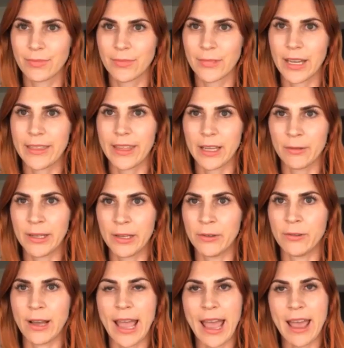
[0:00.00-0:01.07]
I think we
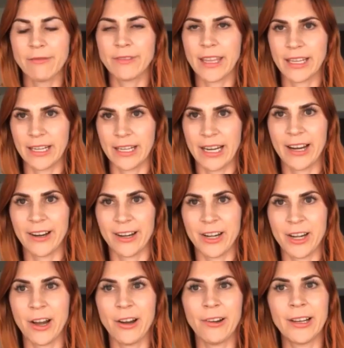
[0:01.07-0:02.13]
all have that inherent
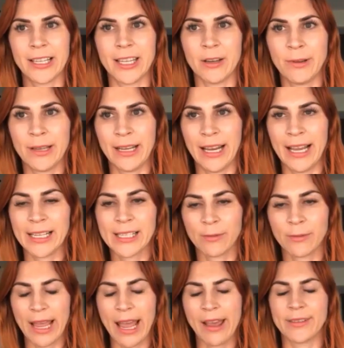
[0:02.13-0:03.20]
knowing that
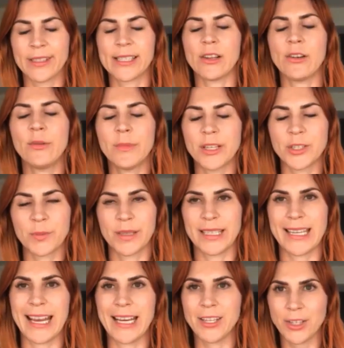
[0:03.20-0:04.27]
we have so much
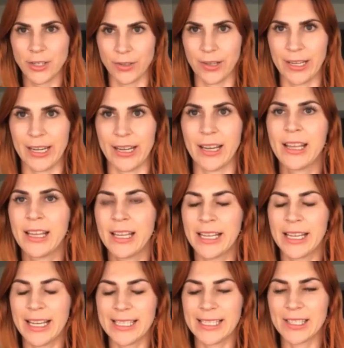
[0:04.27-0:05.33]
potential, and
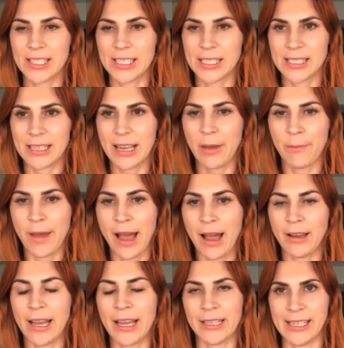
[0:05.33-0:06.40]
it's just
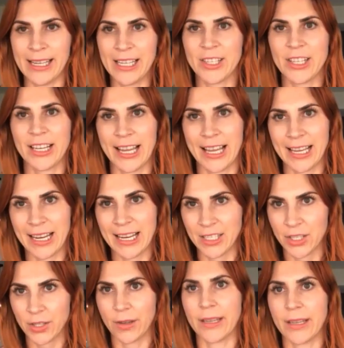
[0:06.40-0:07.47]
about unleashing it and
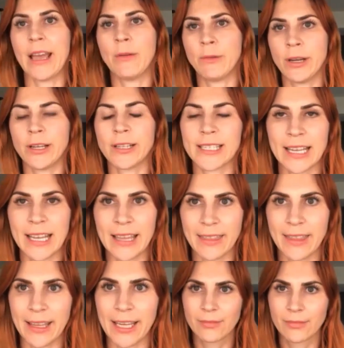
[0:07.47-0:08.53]
doing that work to get
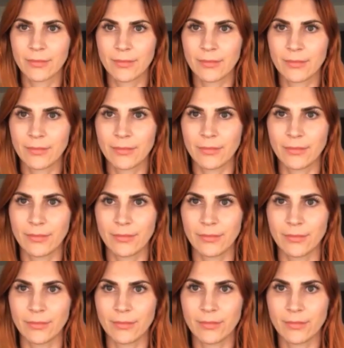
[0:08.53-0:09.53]
there.